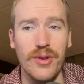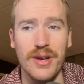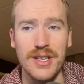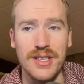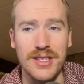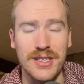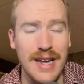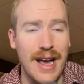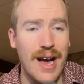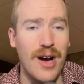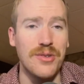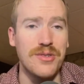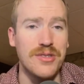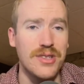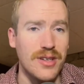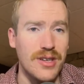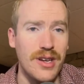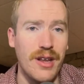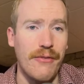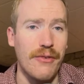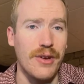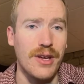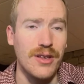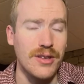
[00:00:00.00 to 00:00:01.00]
is down
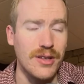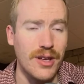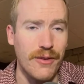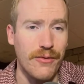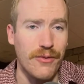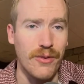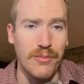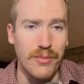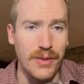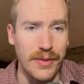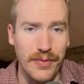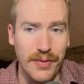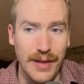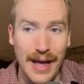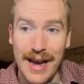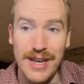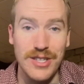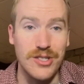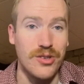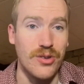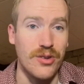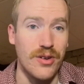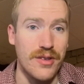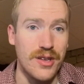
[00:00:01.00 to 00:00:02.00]
significantly from
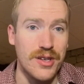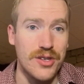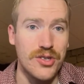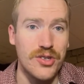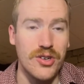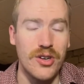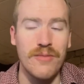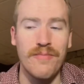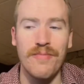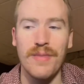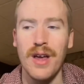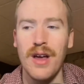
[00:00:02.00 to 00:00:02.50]
last year to this year.